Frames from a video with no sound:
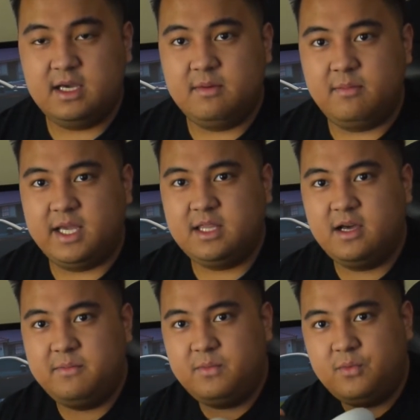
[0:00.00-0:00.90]
my
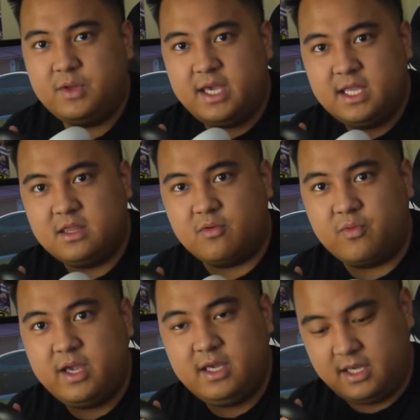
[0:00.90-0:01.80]
thumb would hit the
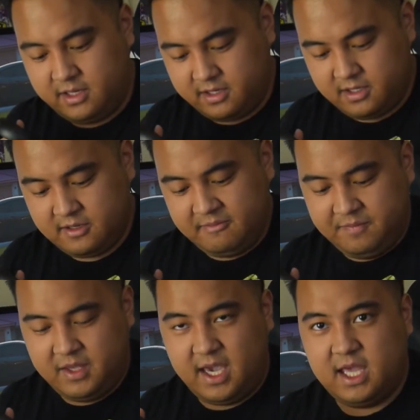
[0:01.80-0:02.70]
ring here,
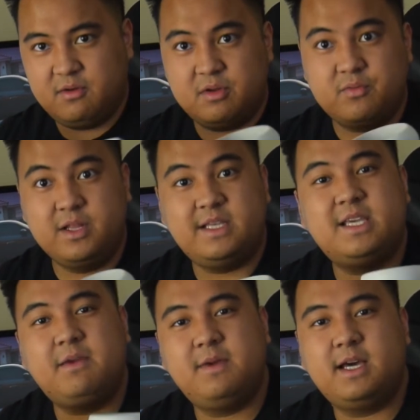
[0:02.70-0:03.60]
and it would really
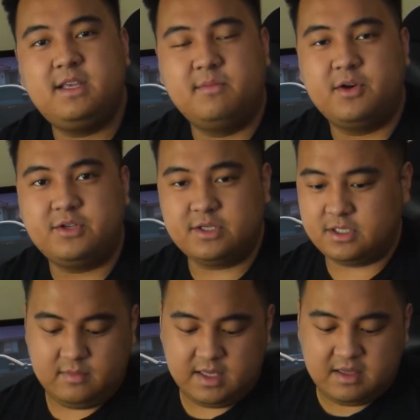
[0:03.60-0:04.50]
take me out of the
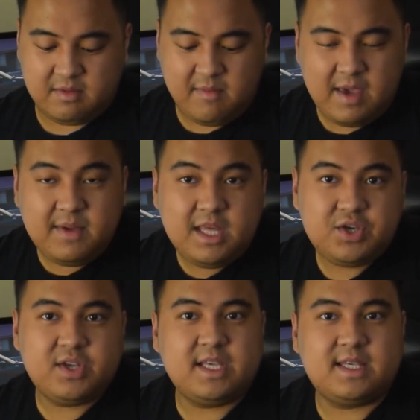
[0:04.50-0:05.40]
immersion. Like maybe they
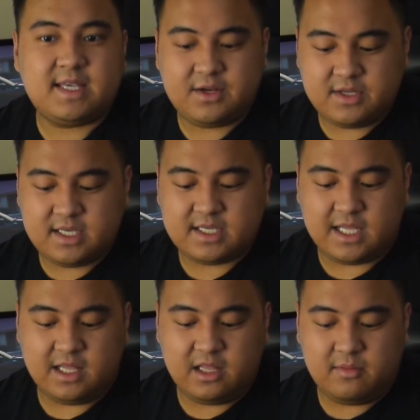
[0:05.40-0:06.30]
should have centered this a
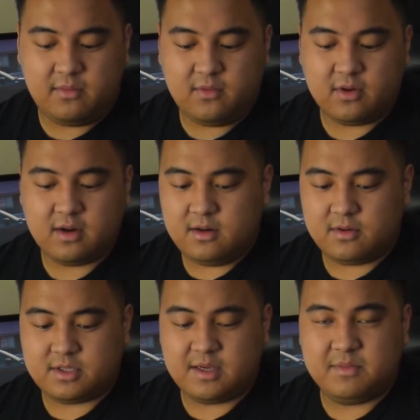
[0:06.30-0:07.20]
little more
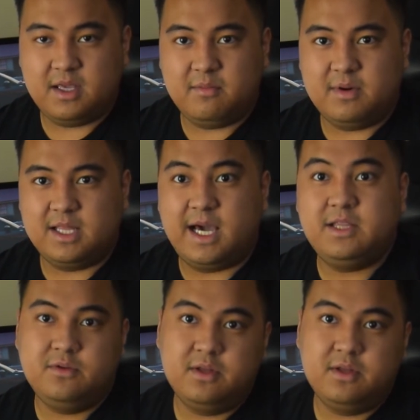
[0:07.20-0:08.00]
or something, but I do